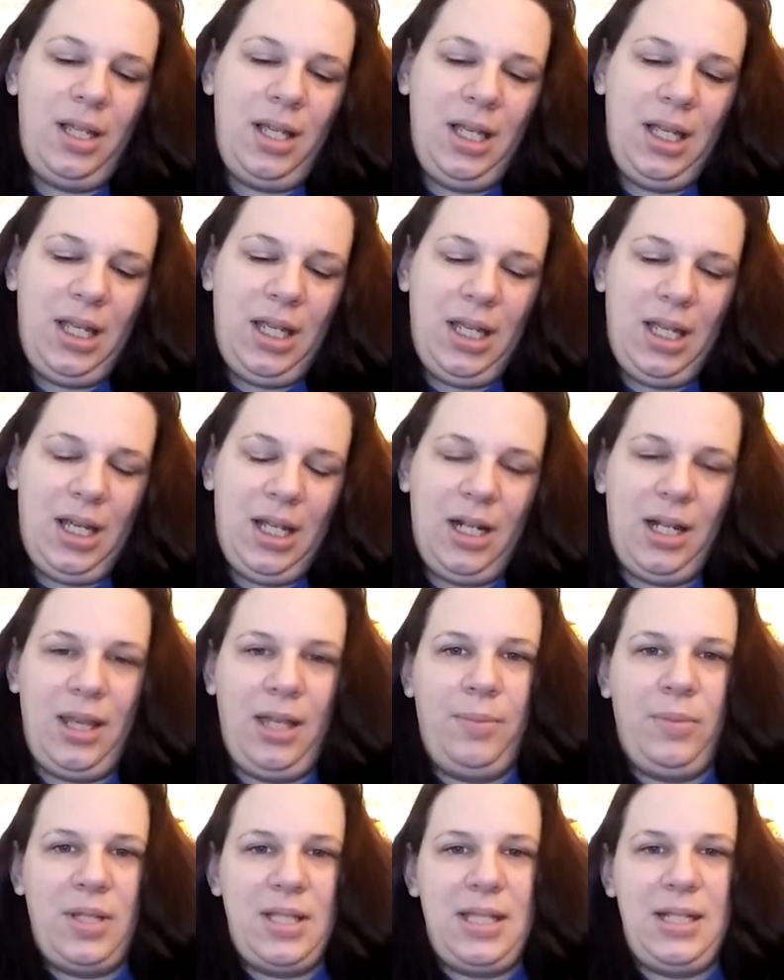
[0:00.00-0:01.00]
And
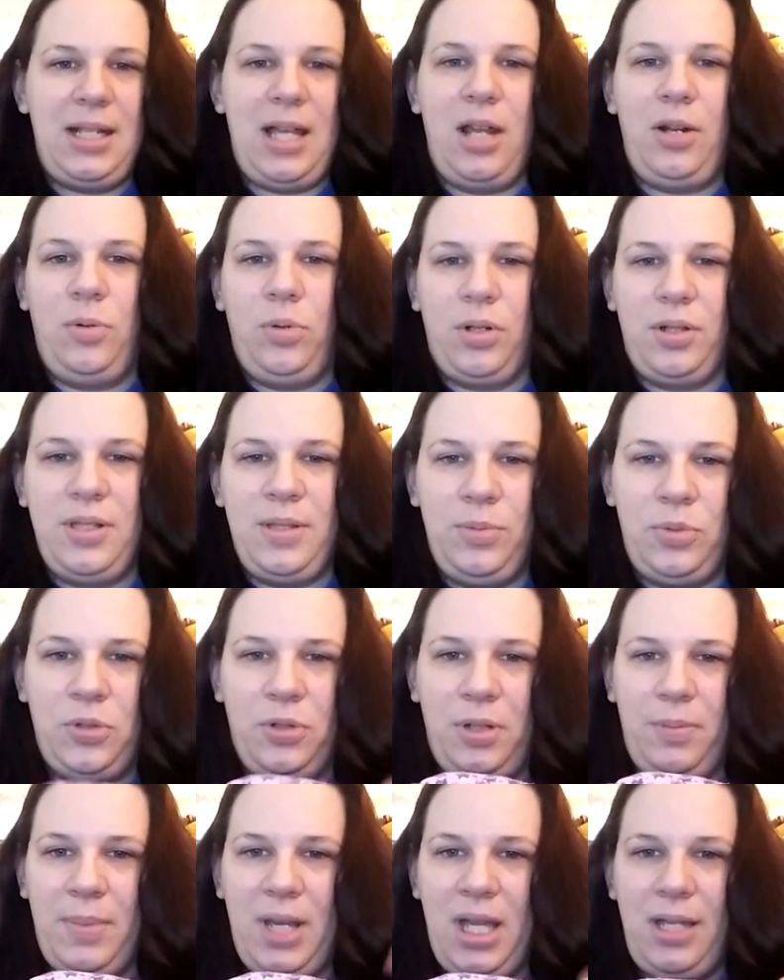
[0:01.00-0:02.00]
I'm going to sit down and work some
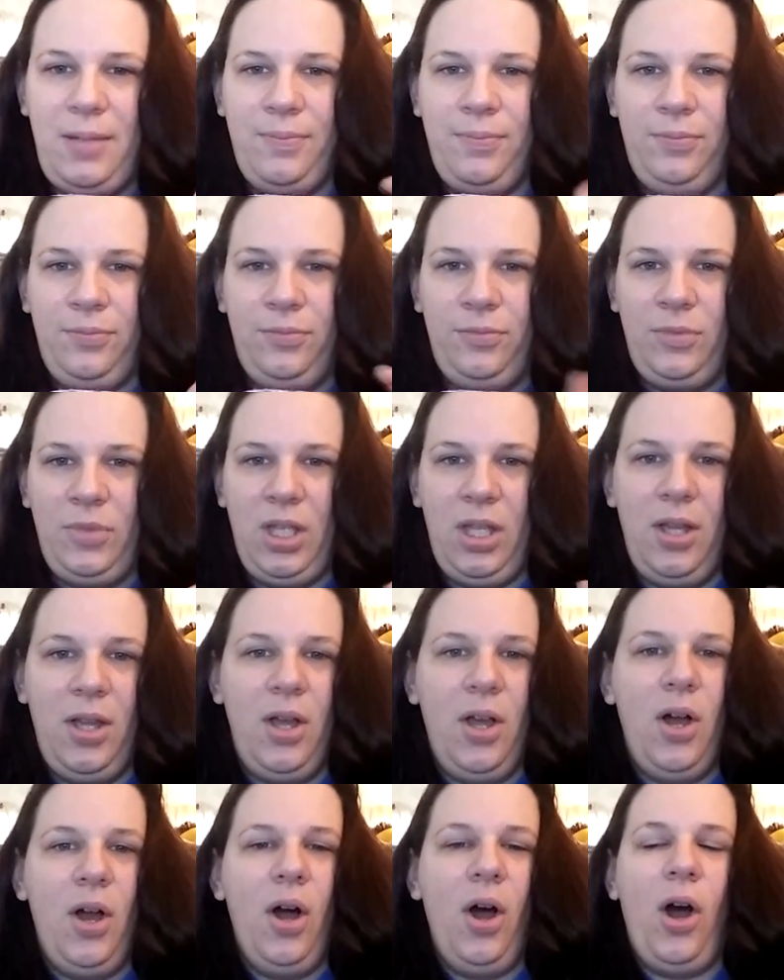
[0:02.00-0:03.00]
more on my
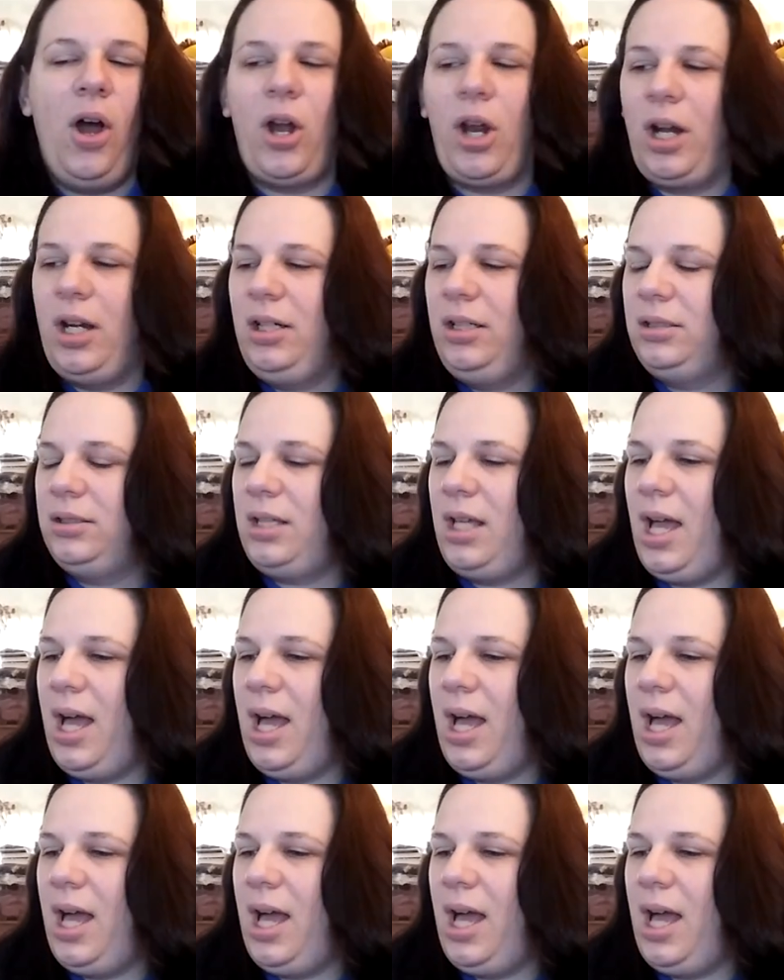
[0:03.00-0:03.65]
part.